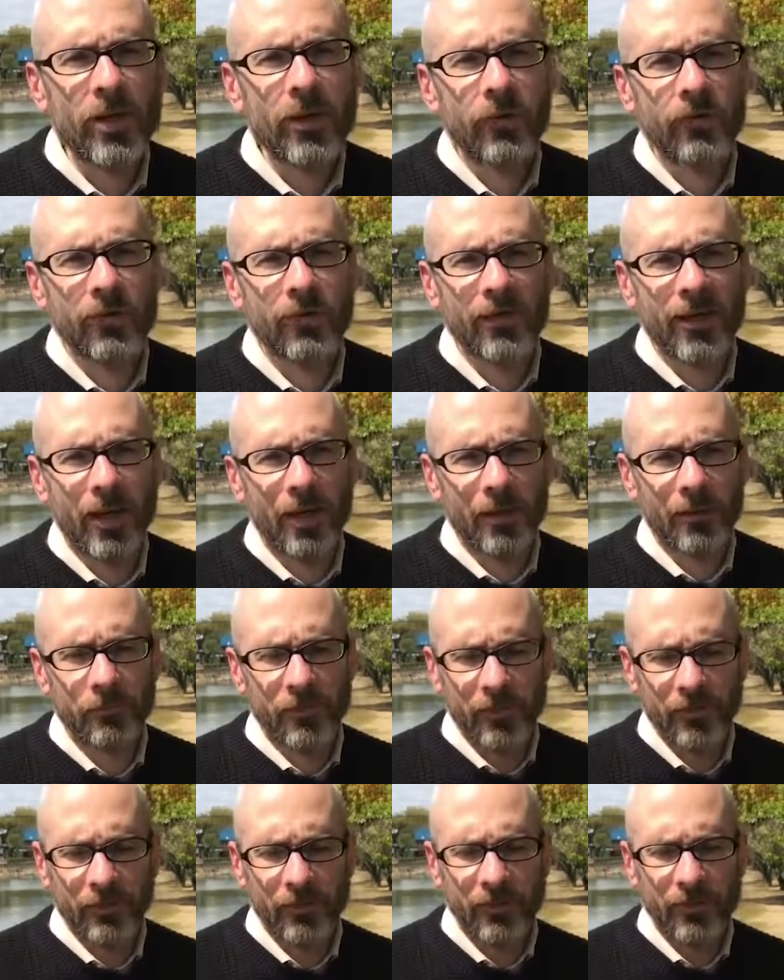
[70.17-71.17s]
We are the
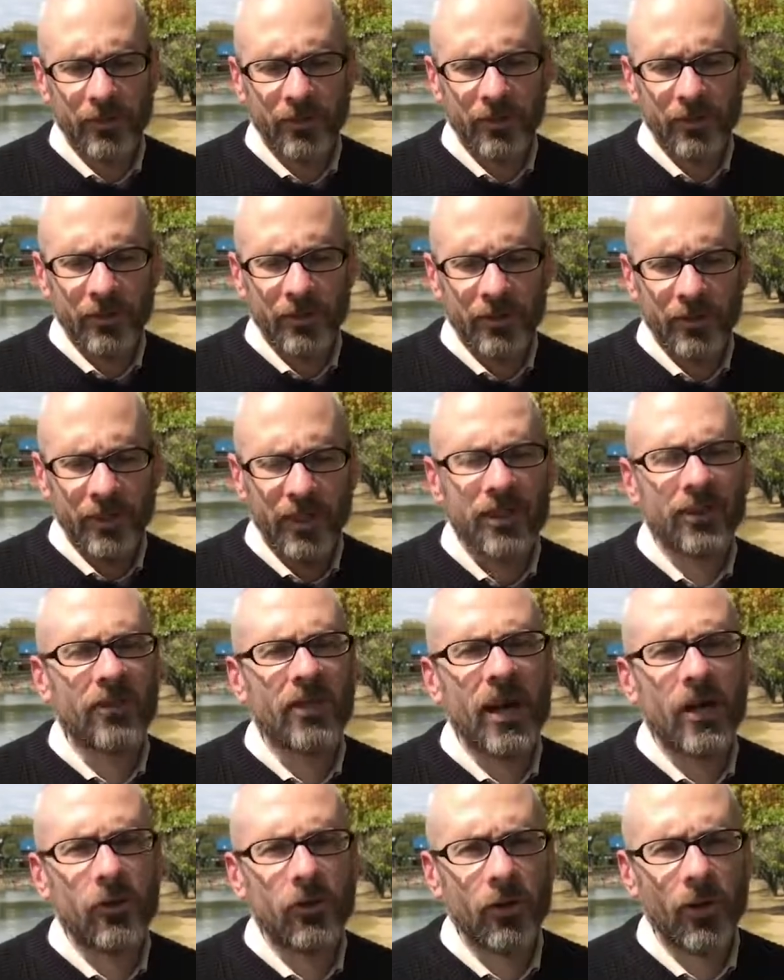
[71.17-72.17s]
damned. It
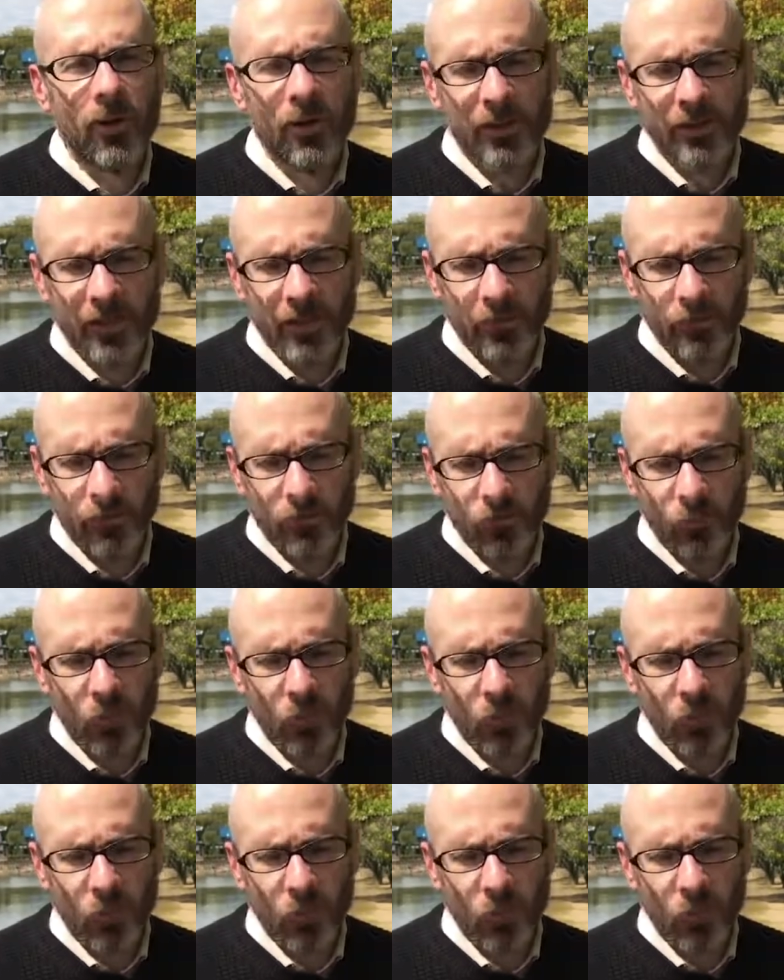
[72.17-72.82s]
is our lot now